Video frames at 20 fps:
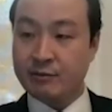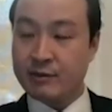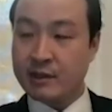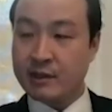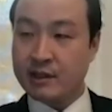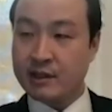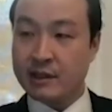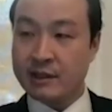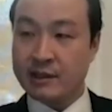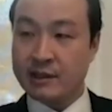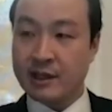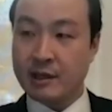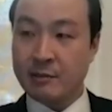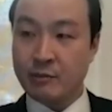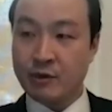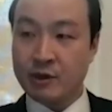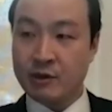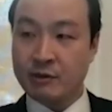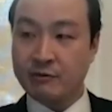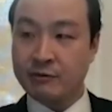really a
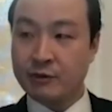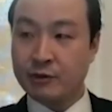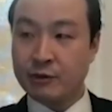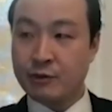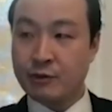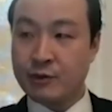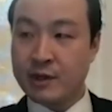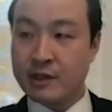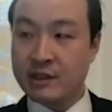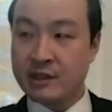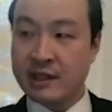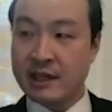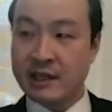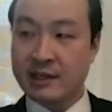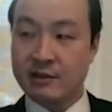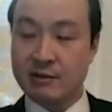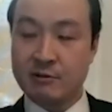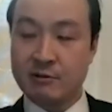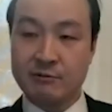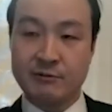summary of two
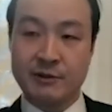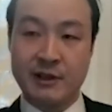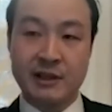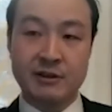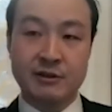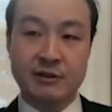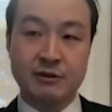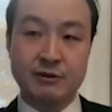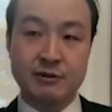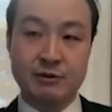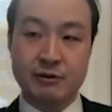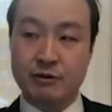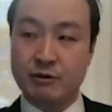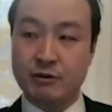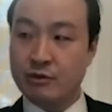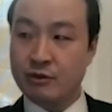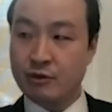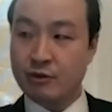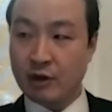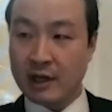international phase II
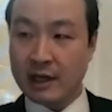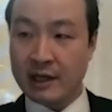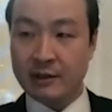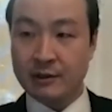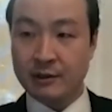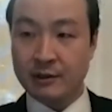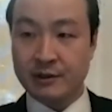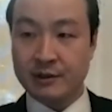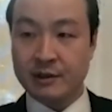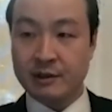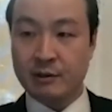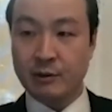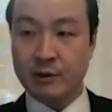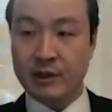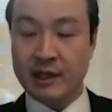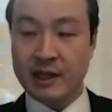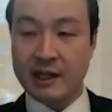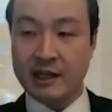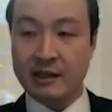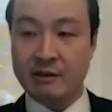trials
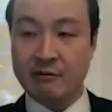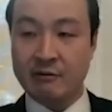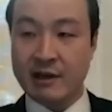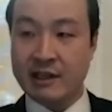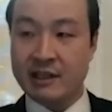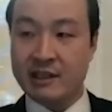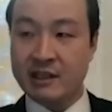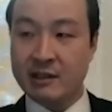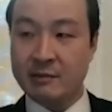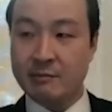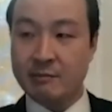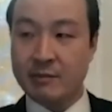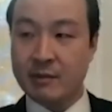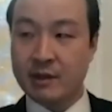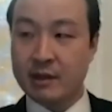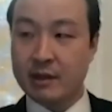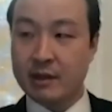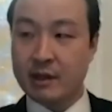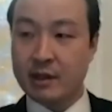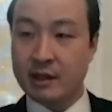looking at neratinib
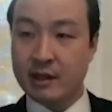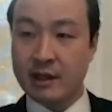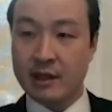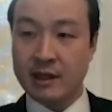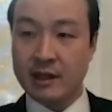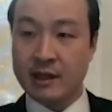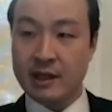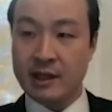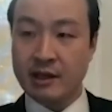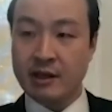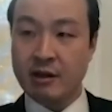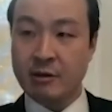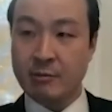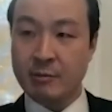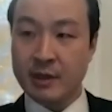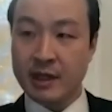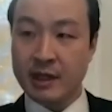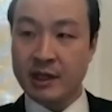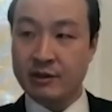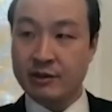in
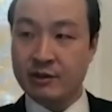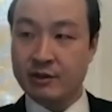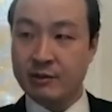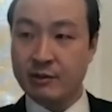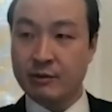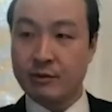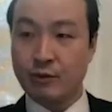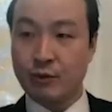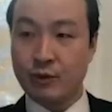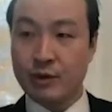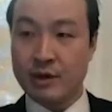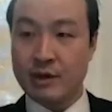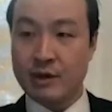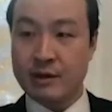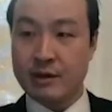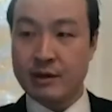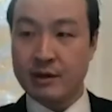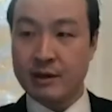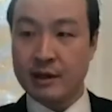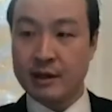combination
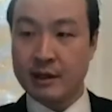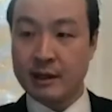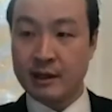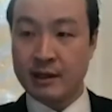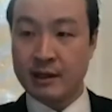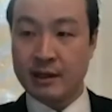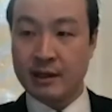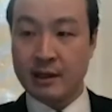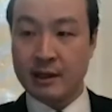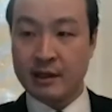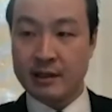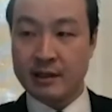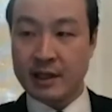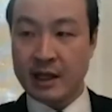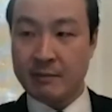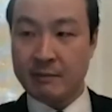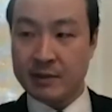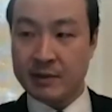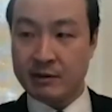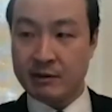with
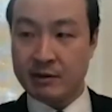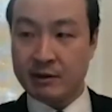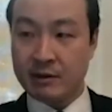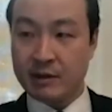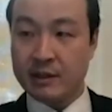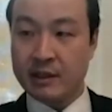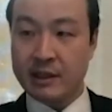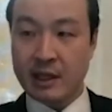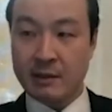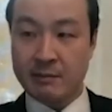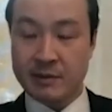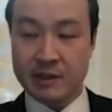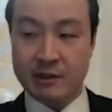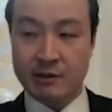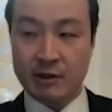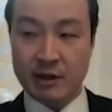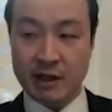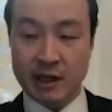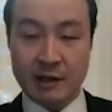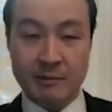
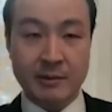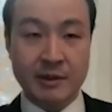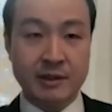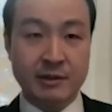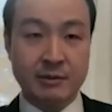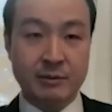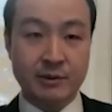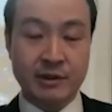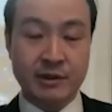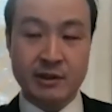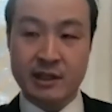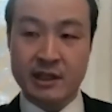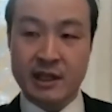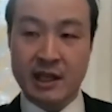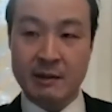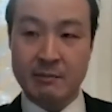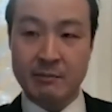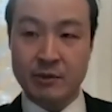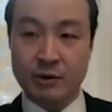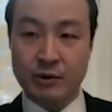temsirolimus, which is an
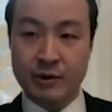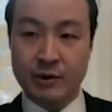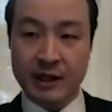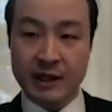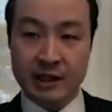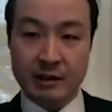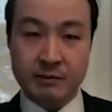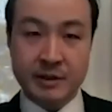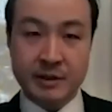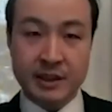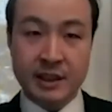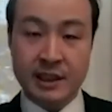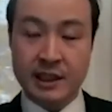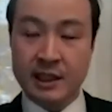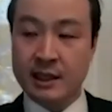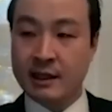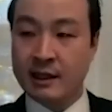mTOR inhibitor.